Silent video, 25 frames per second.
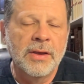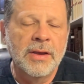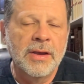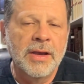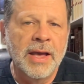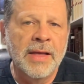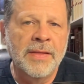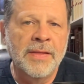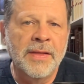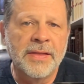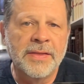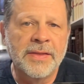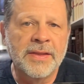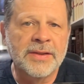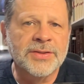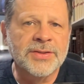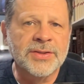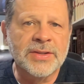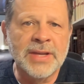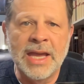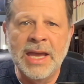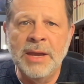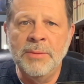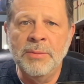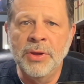And that the
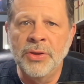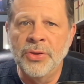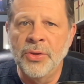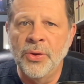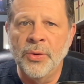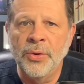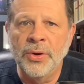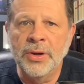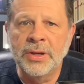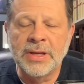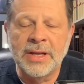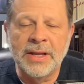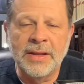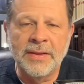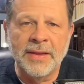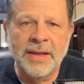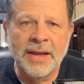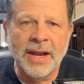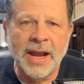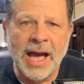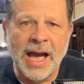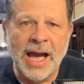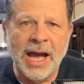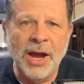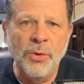same anointing that
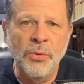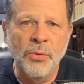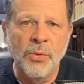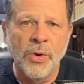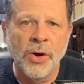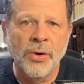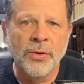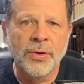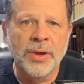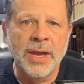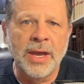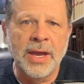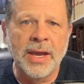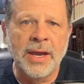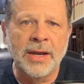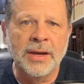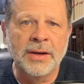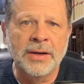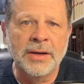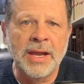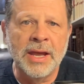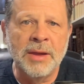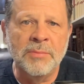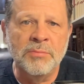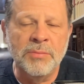I walk
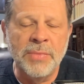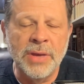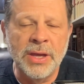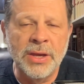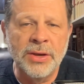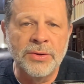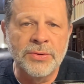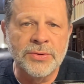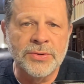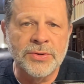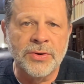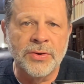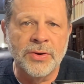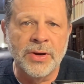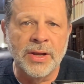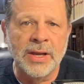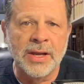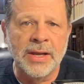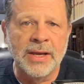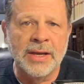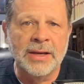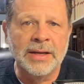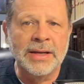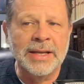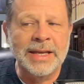in and minister
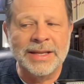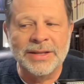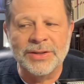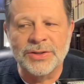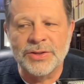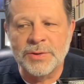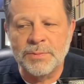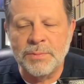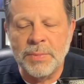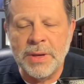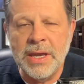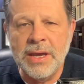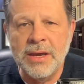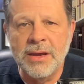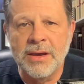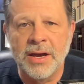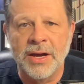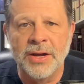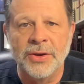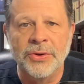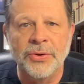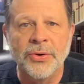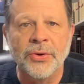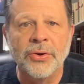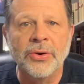in and speak
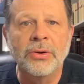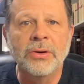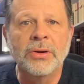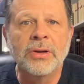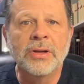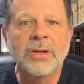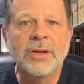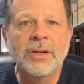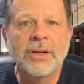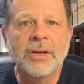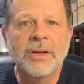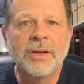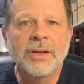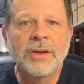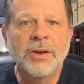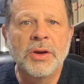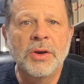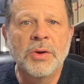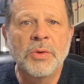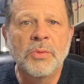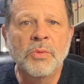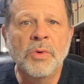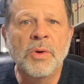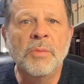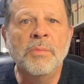under
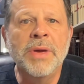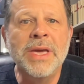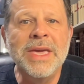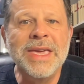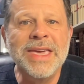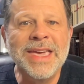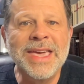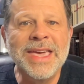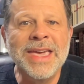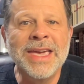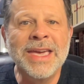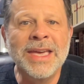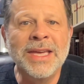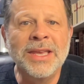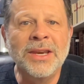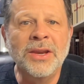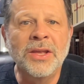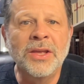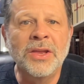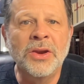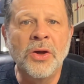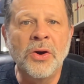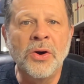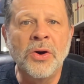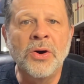will be in
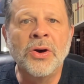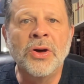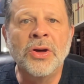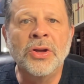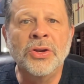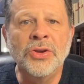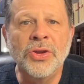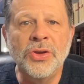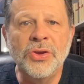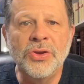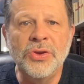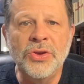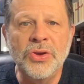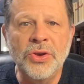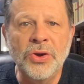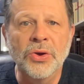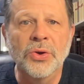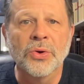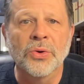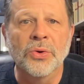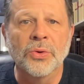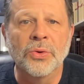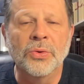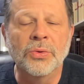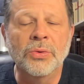and on
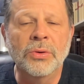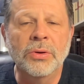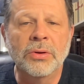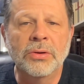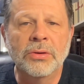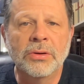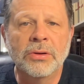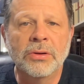you